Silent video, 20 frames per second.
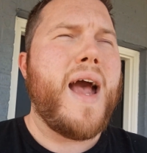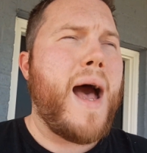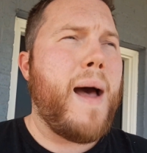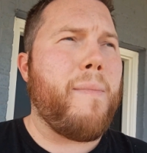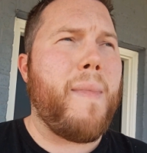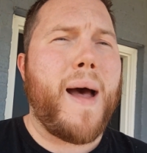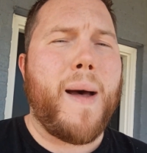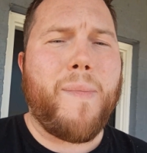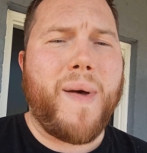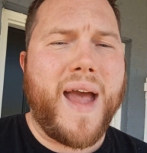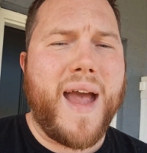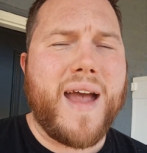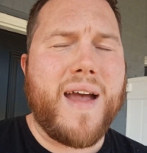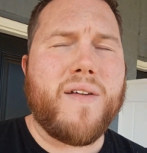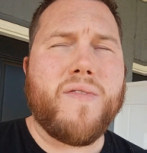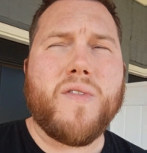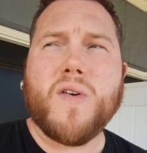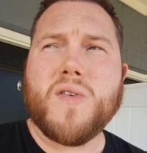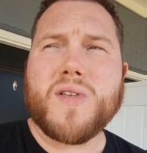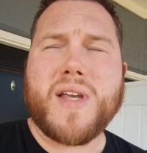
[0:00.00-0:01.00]
I'm not
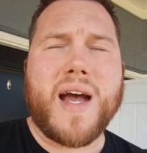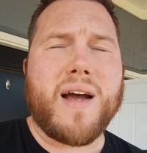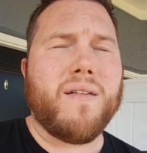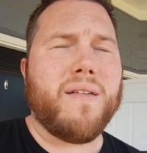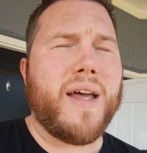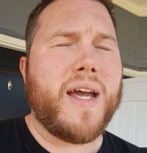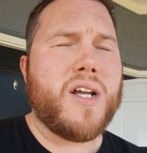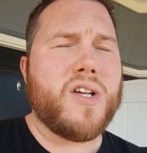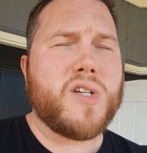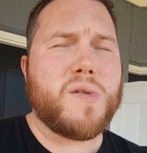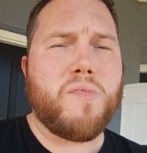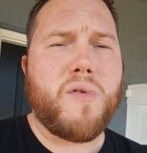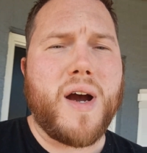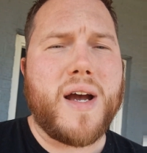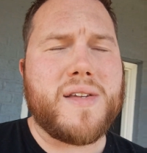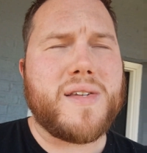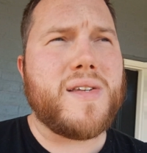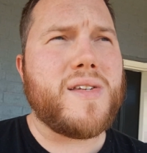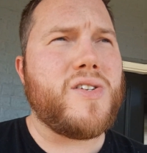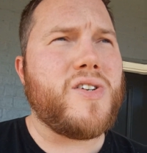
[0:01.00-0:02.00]
paying those outlandish
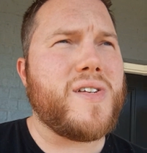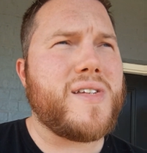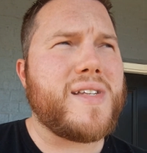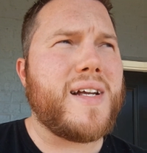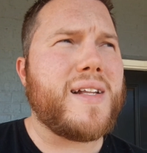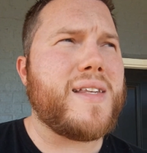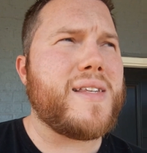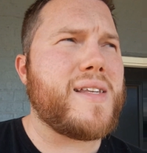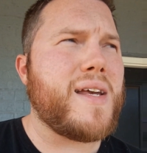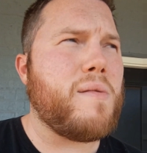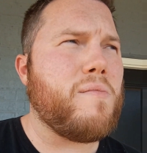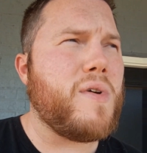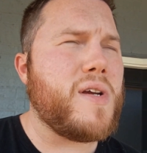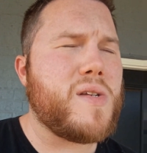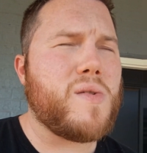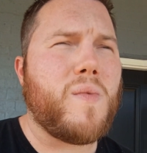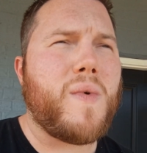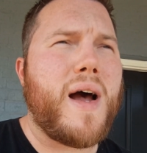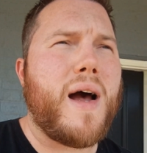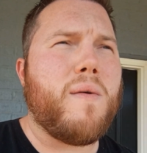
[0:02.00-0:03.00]
prices, just like the same
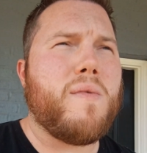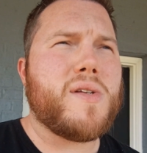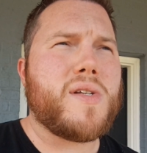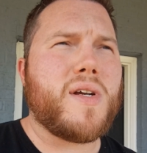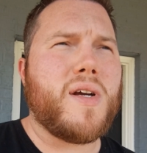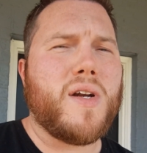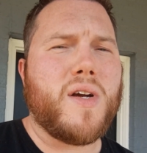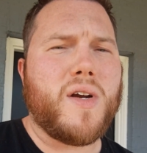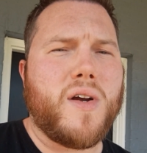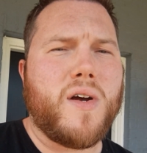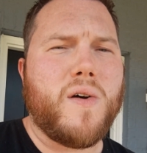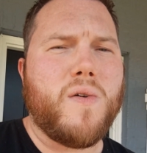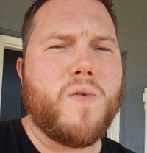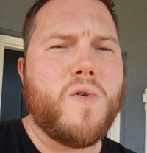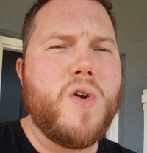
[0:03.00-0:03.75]
reason why I was going to go